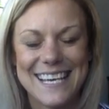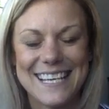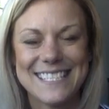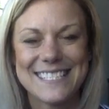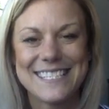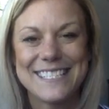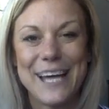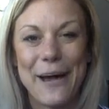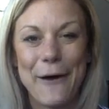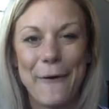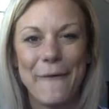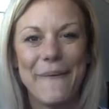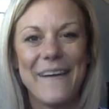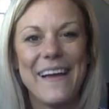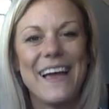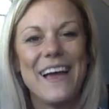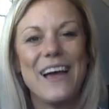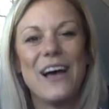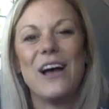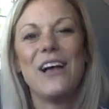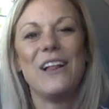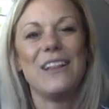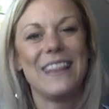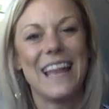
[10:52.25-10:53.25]
So,
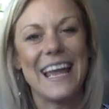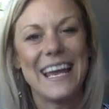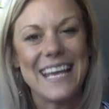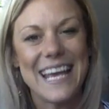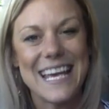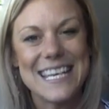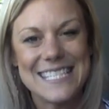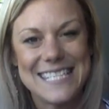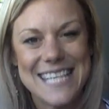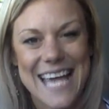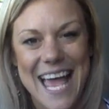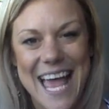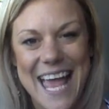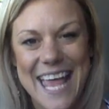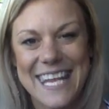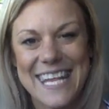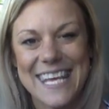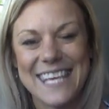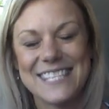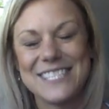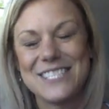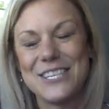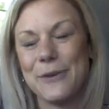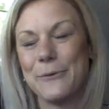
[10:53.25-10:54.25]
like I said,
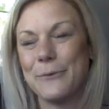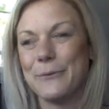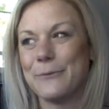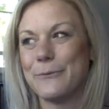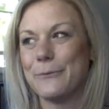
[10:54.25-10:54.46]
to